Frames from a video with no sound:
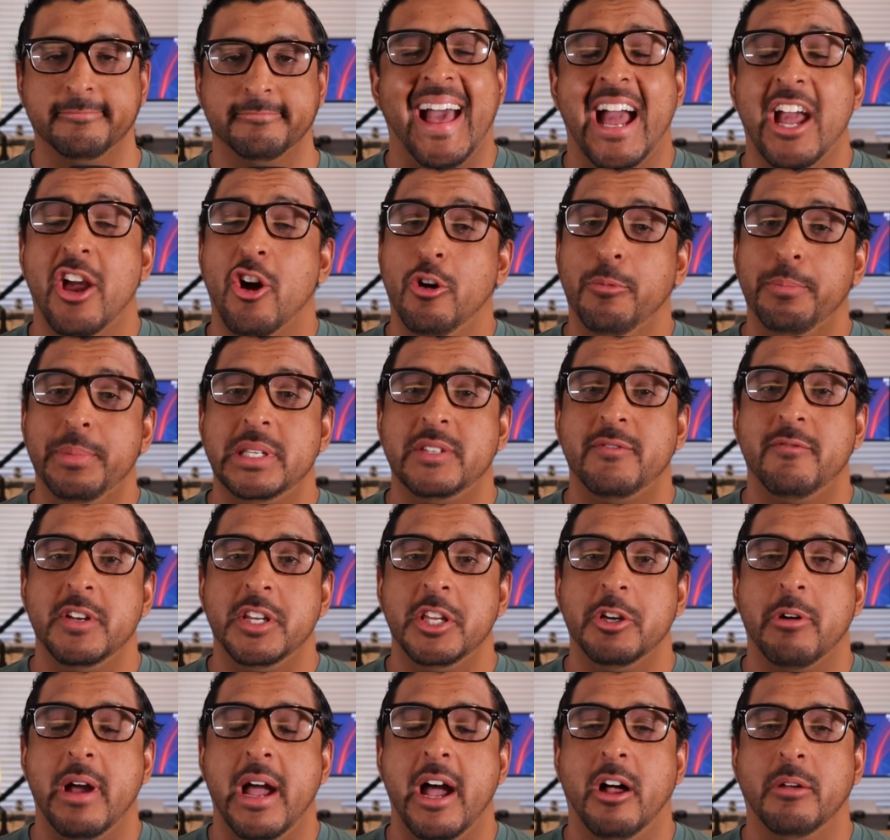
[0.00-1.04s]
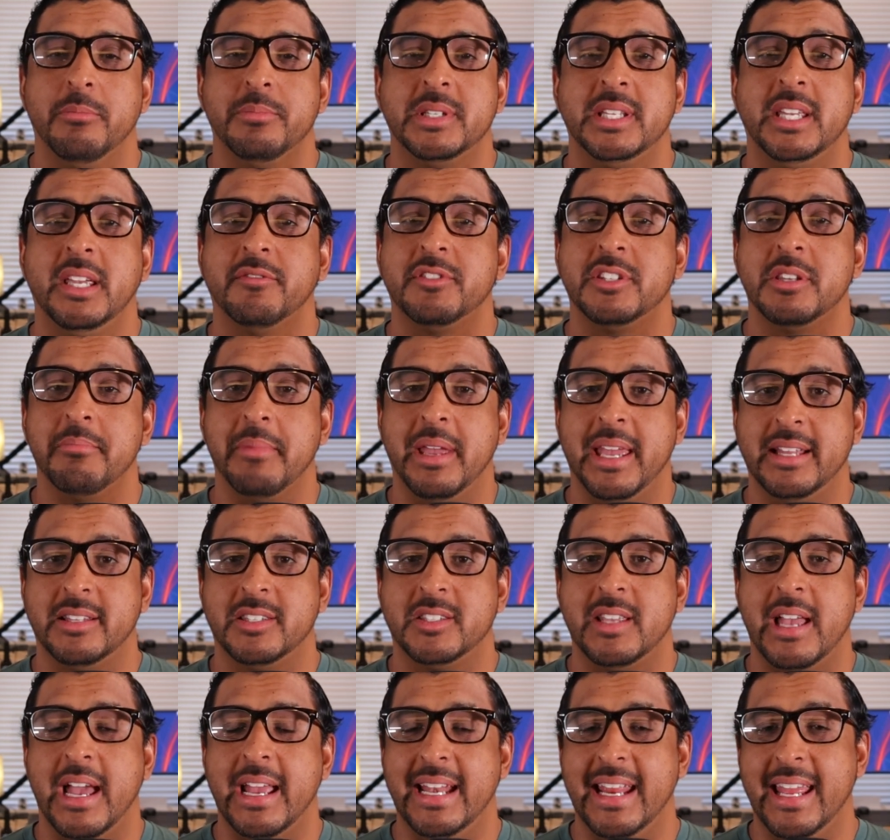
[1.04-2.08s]
I hope this video helps give some
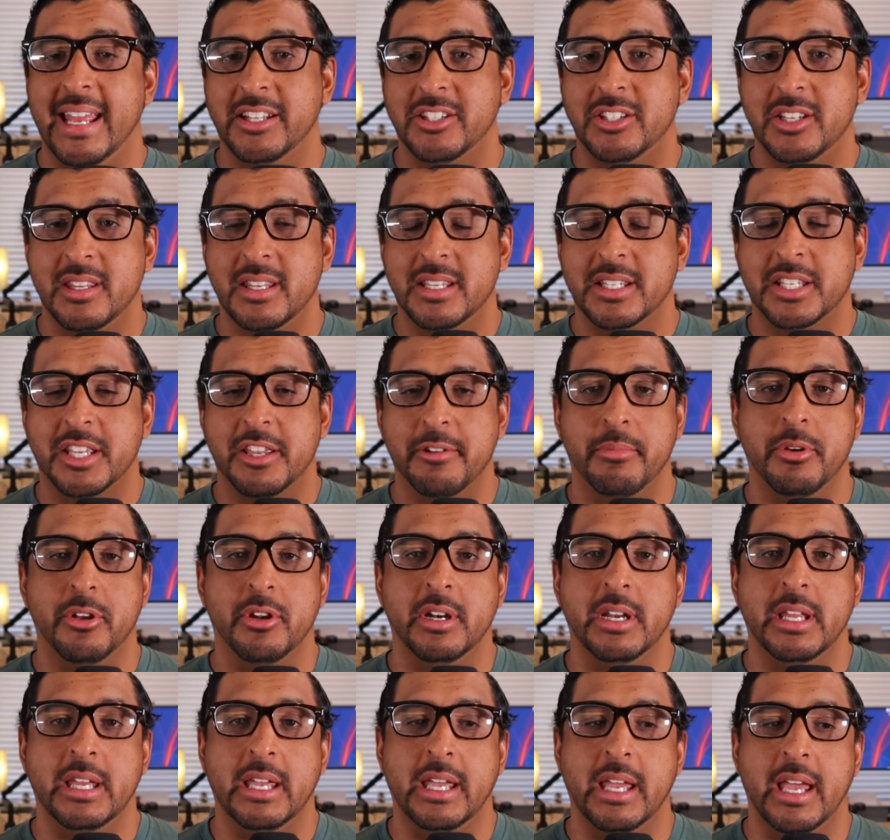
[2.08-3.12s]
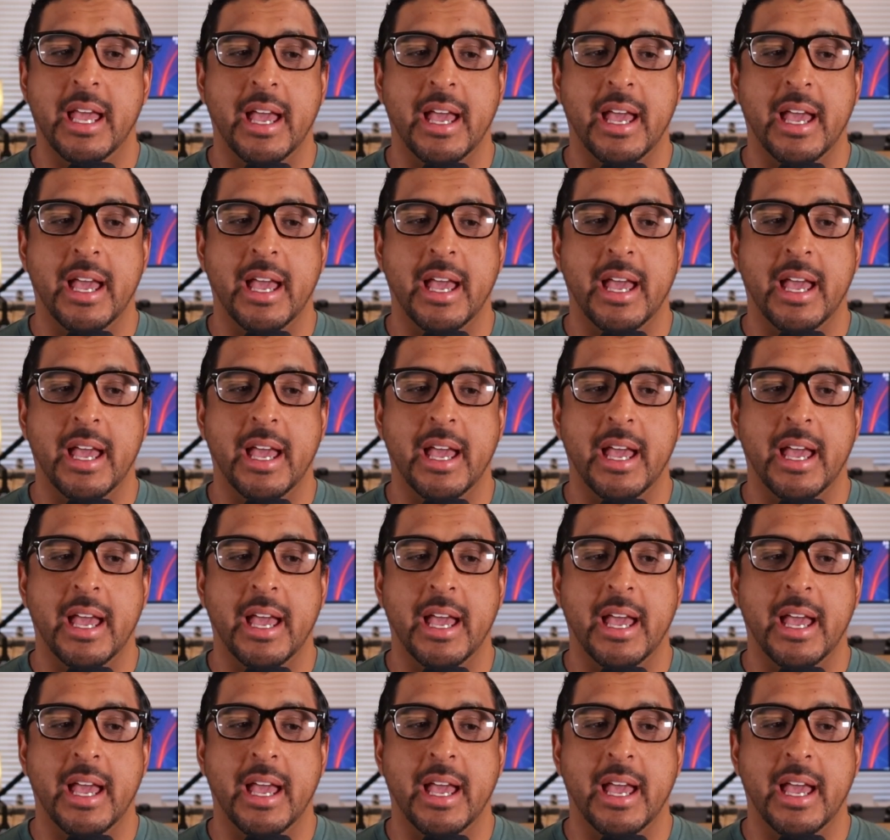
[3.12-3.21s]
insight into this community.